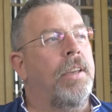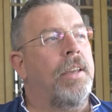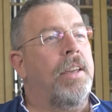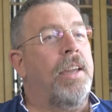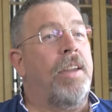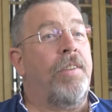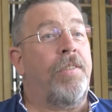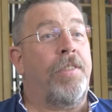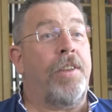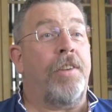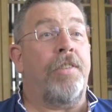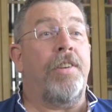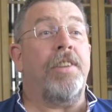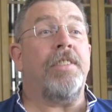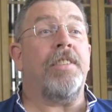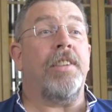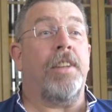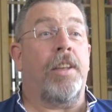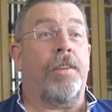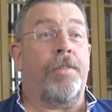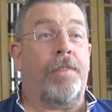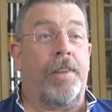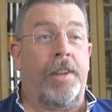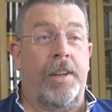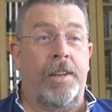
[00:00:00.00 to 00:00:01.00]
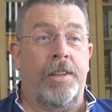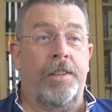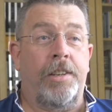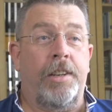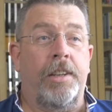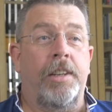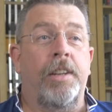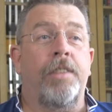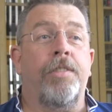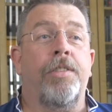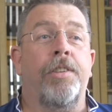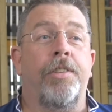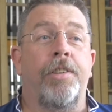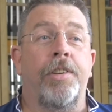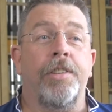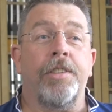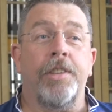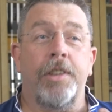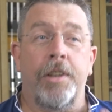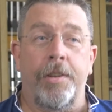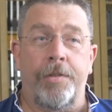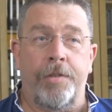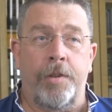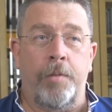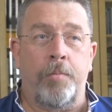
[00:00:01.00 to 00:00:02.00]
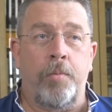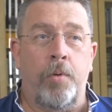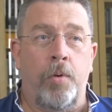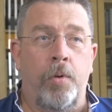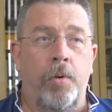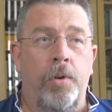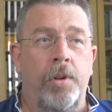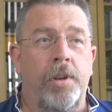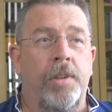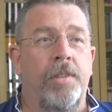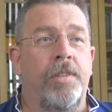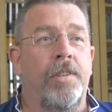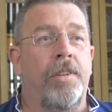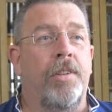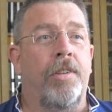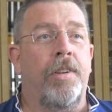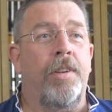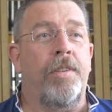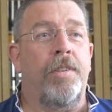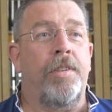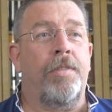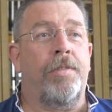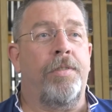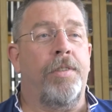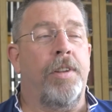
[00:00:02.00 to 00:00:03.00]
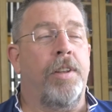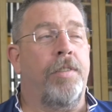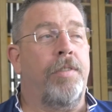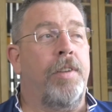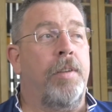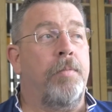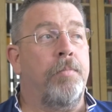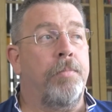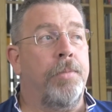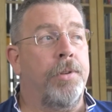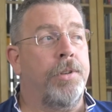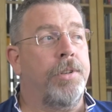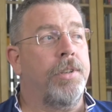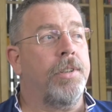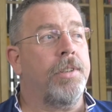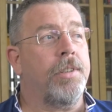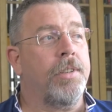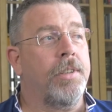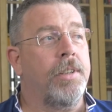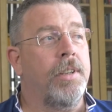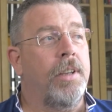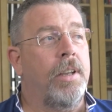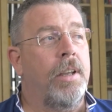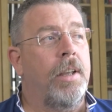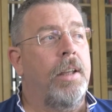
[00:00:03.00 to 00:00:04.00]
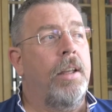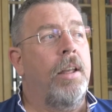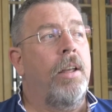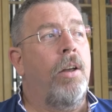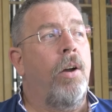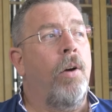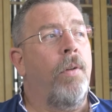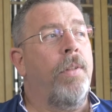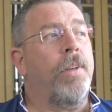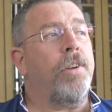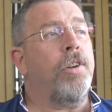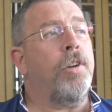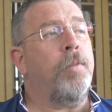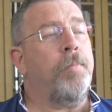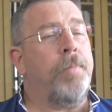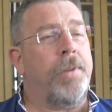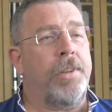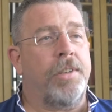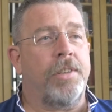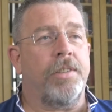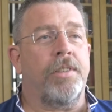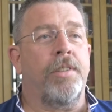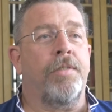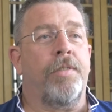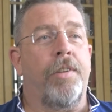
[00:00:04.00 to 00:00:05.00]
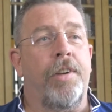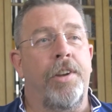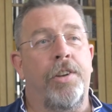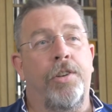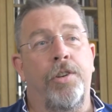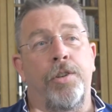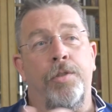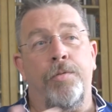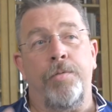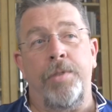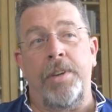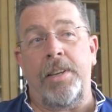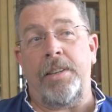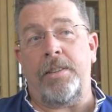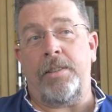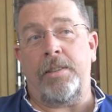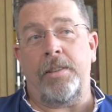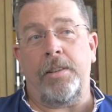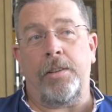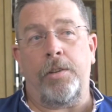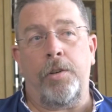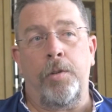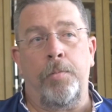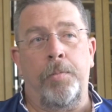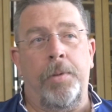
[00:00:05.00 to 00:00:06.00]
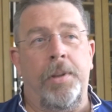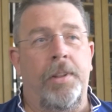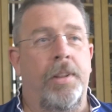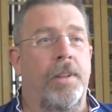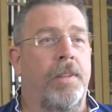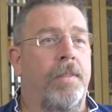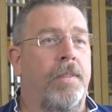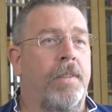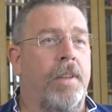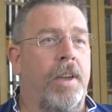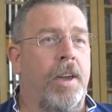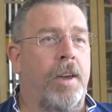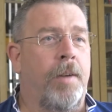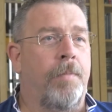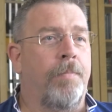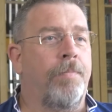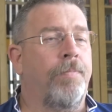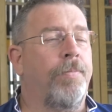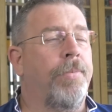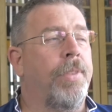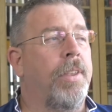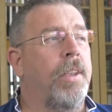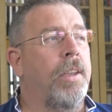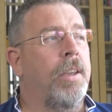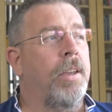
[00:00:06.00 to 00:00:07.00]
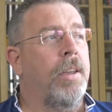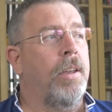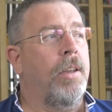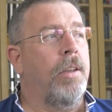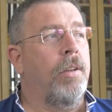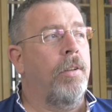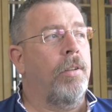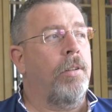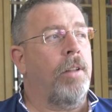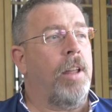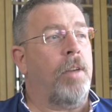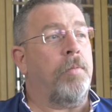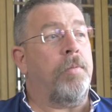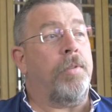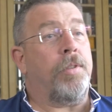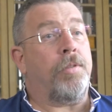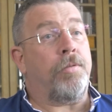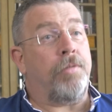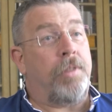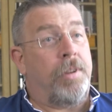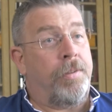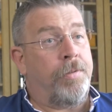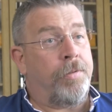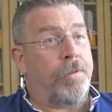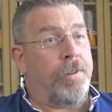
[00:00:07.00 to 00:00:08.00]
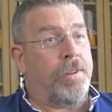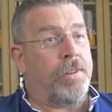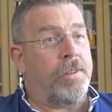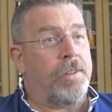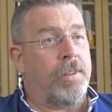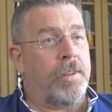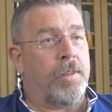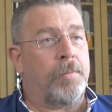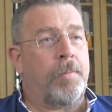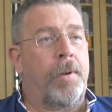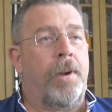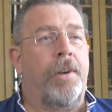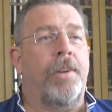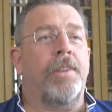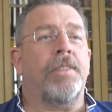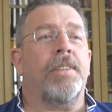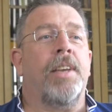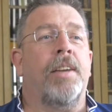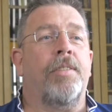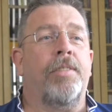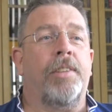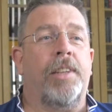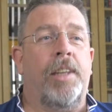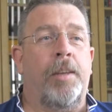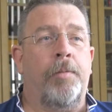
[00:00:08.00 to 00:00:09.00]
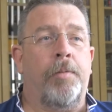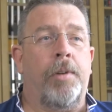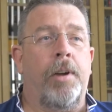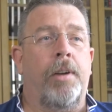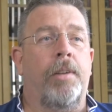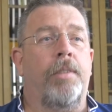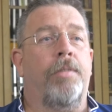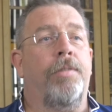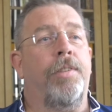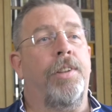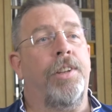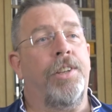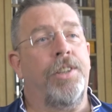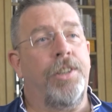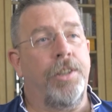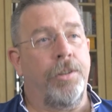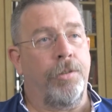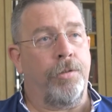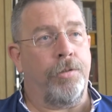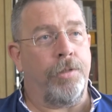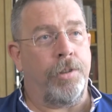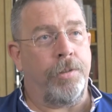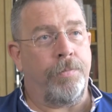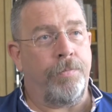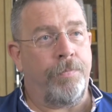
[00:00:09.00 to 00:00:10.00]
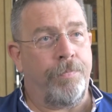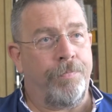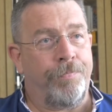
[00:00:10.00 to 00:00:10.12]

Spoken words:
If there is enough energy, and if there is enough support, and if enough impetus, or there could be just a very good reason. It could be that, like with grief, for instance, parents have to keep going for the children,